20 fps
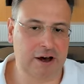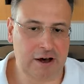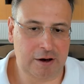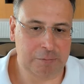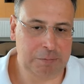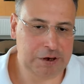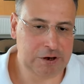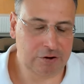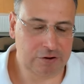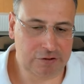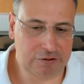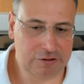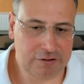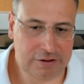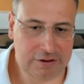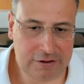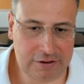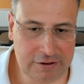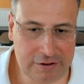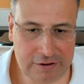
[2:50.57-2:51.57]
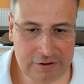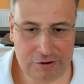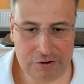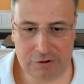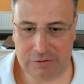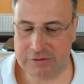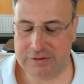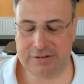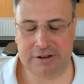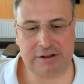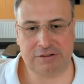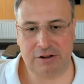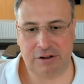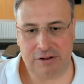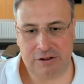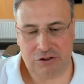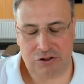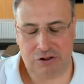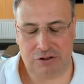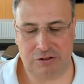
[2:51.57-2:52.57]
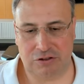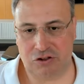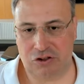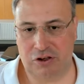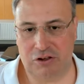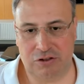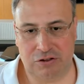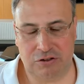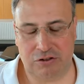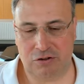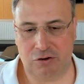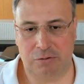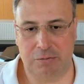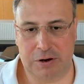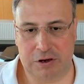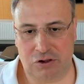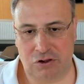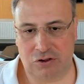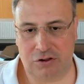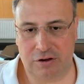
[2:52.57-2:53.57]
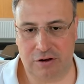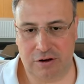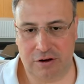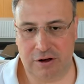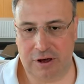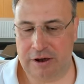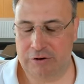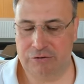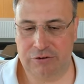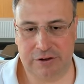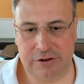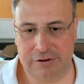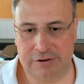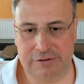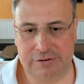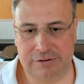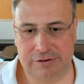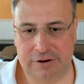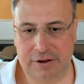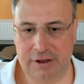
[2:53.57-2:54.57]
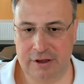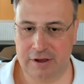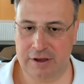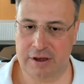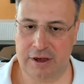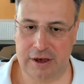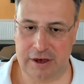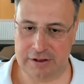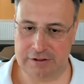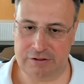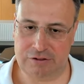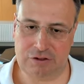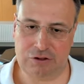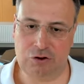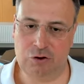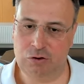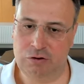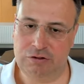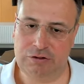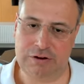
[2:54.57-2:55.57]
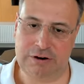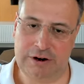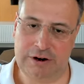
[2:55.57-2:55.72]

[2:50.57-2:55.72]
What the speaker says: because the technology is changing so much every year, and the schools are